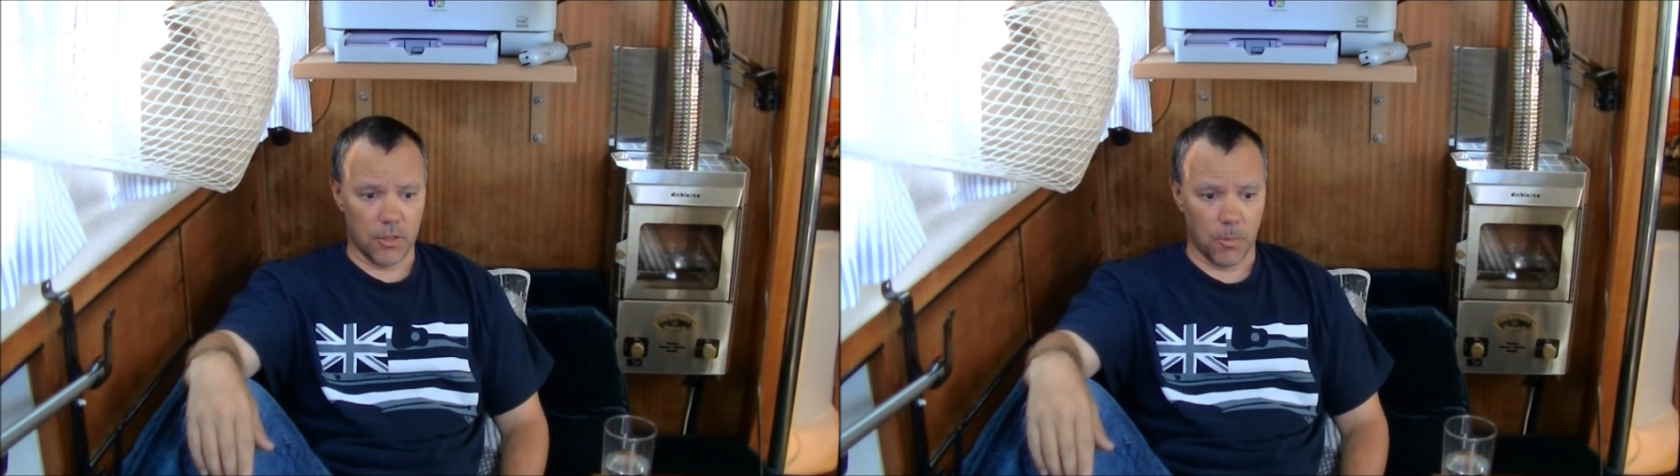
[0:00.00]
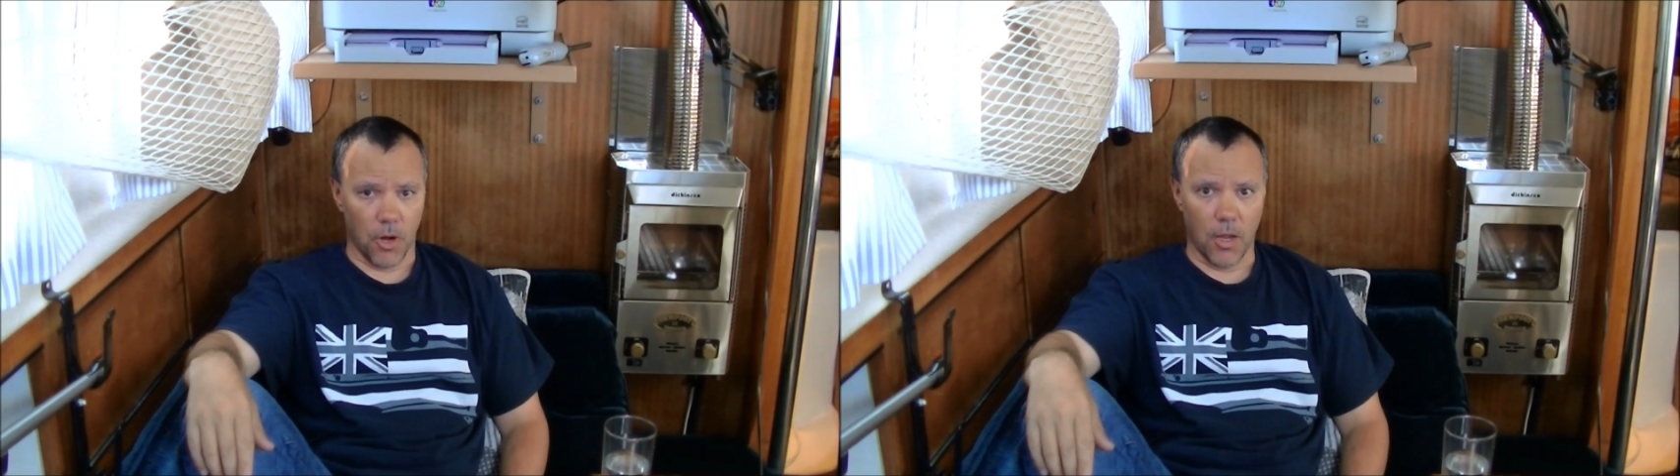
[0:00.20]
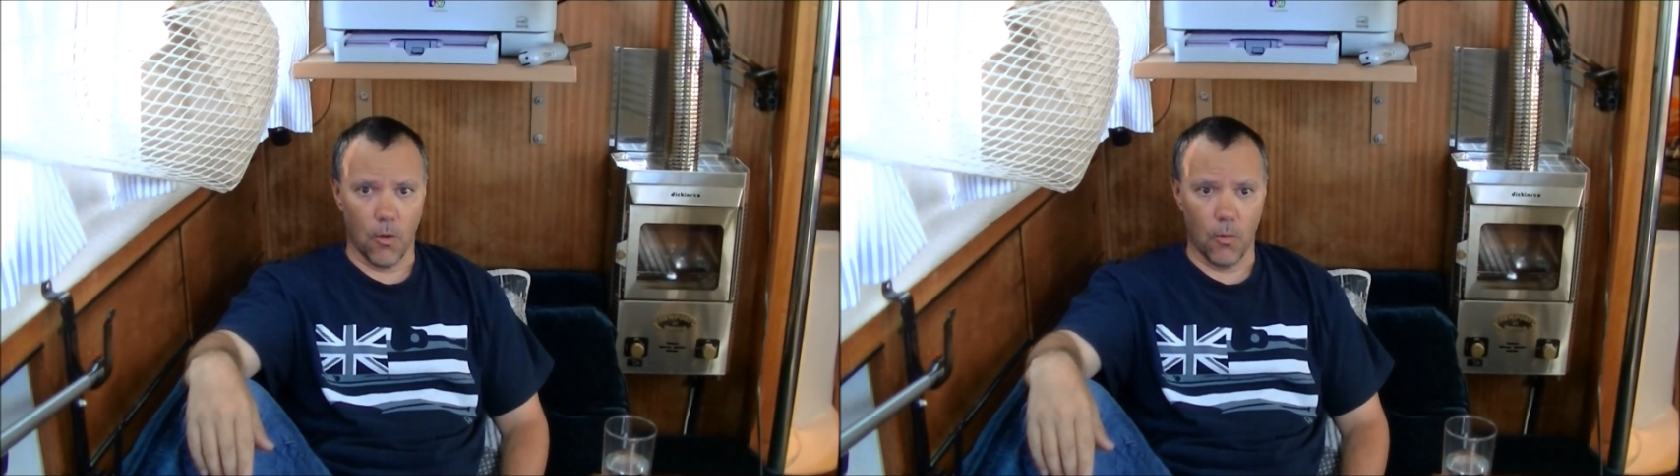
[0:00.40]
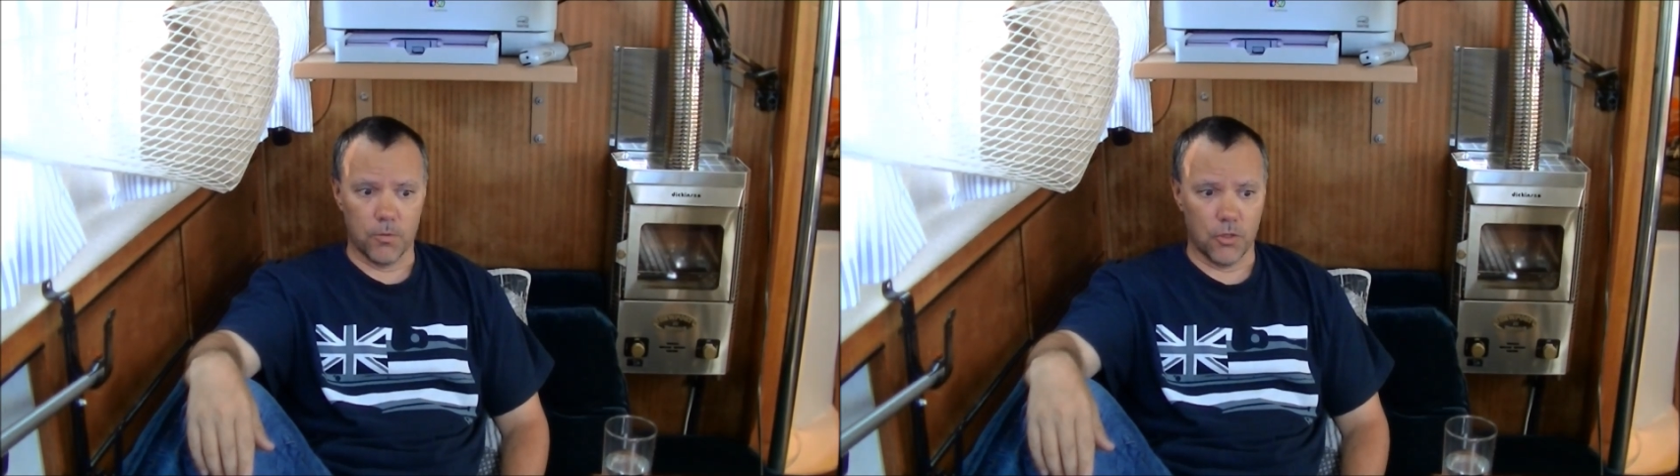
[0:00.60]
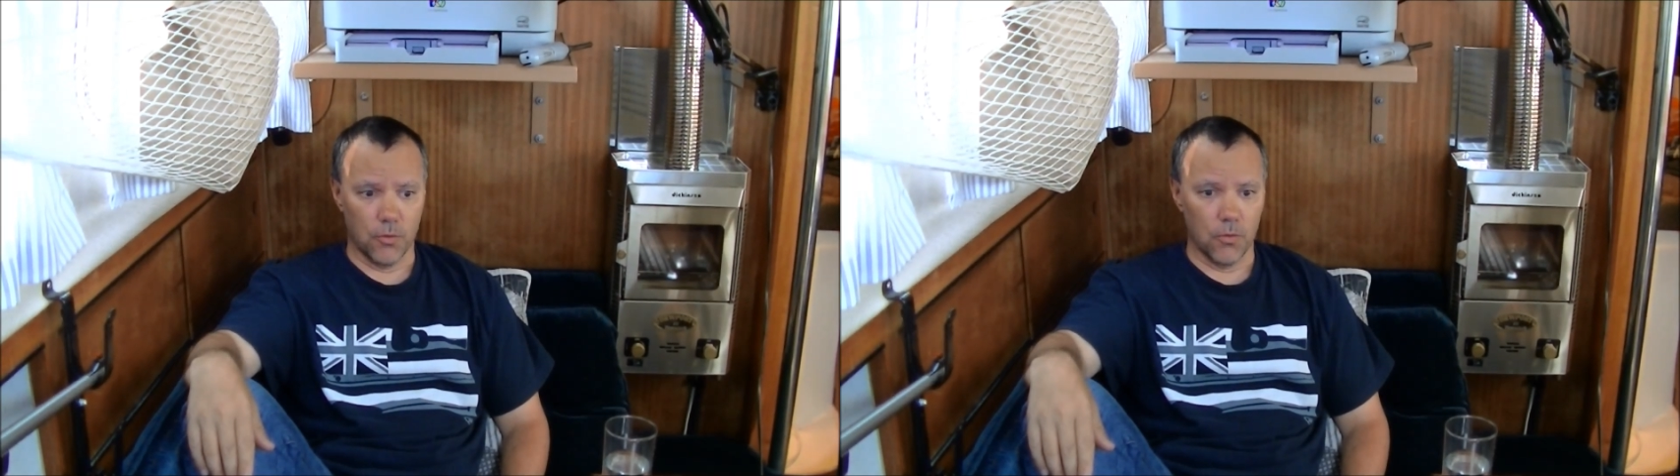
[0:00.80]
bring home
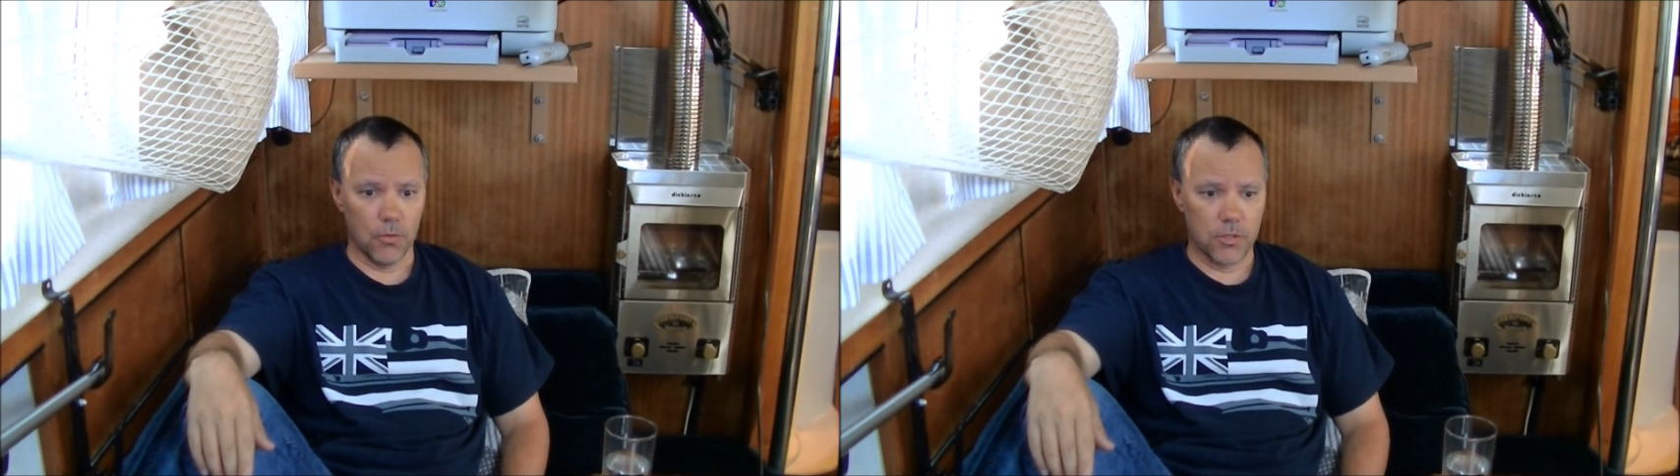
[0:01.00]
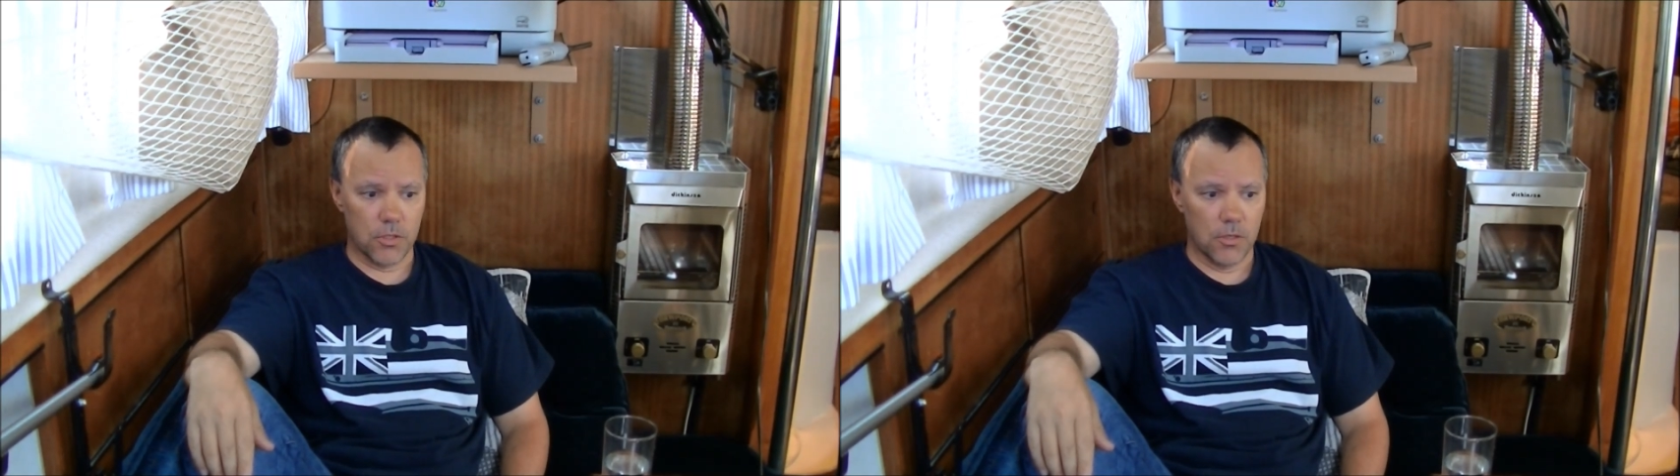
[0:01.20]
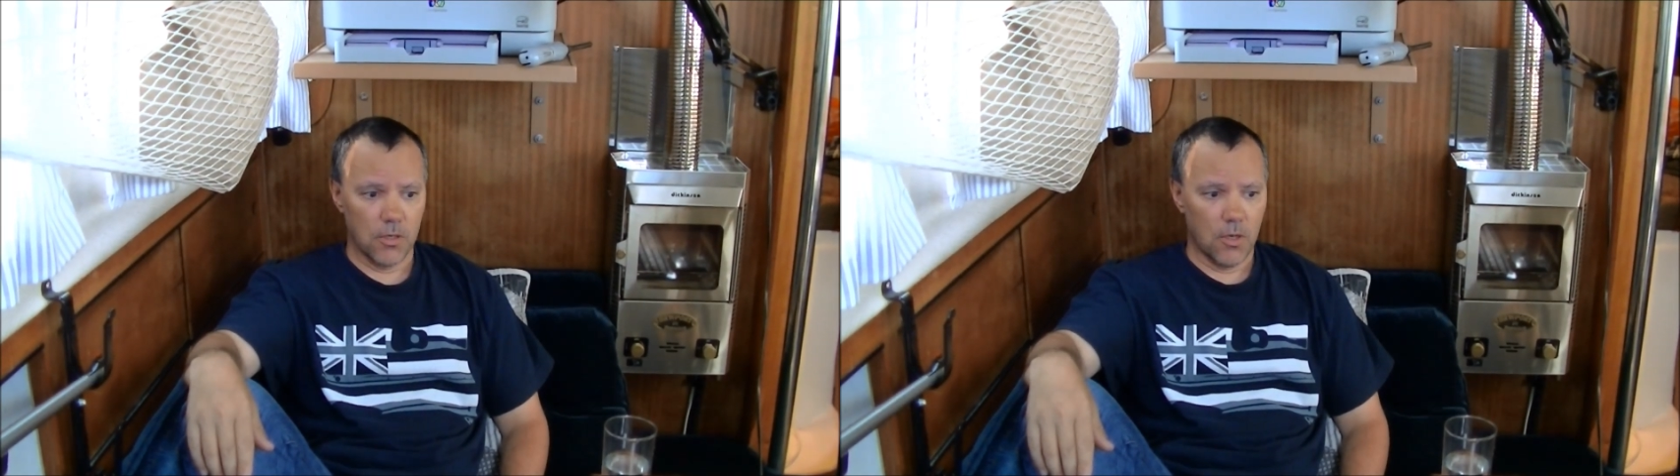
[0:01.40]
tools,